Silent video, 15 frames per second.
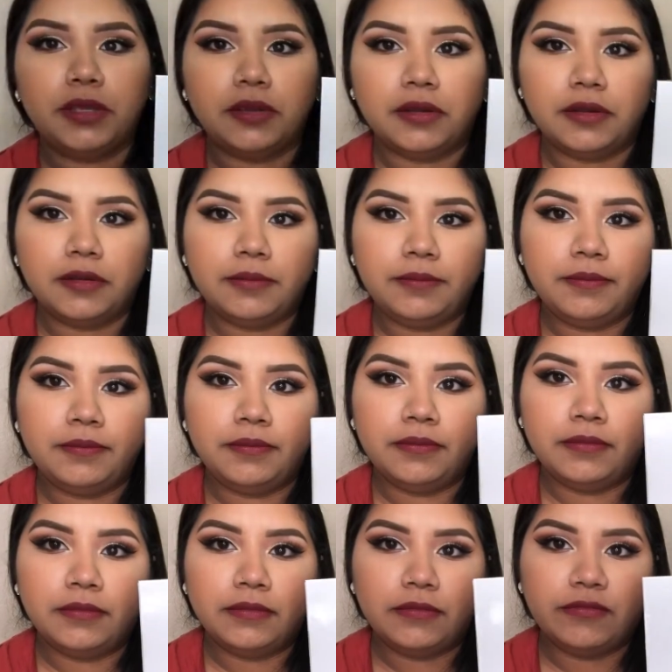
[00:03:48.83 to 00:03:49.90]
Pure.
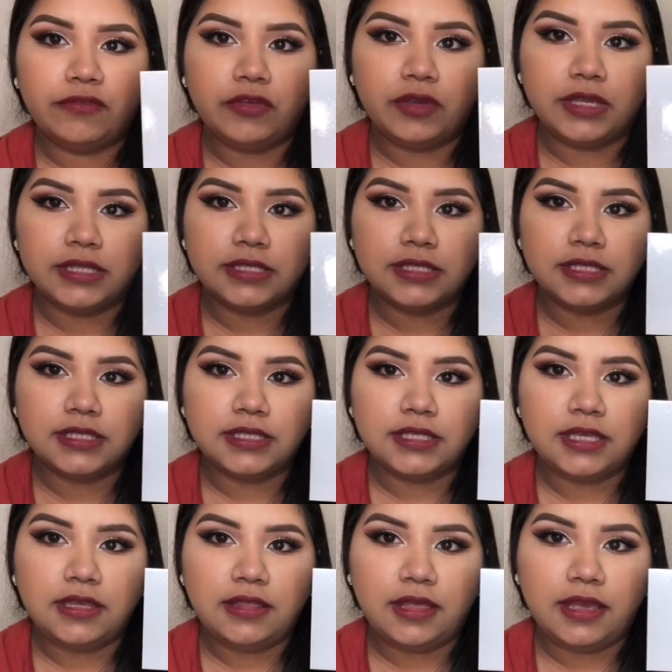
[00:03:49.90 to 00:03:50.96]
You can
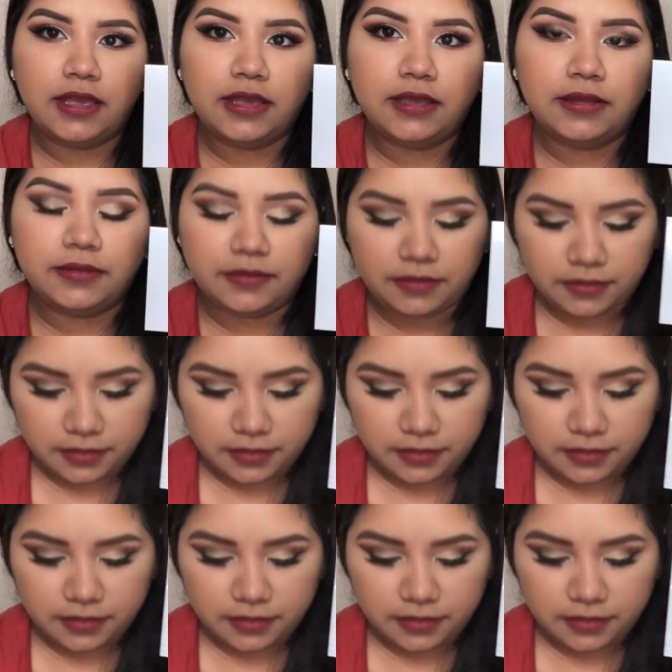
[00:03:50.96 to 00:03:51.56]
see that.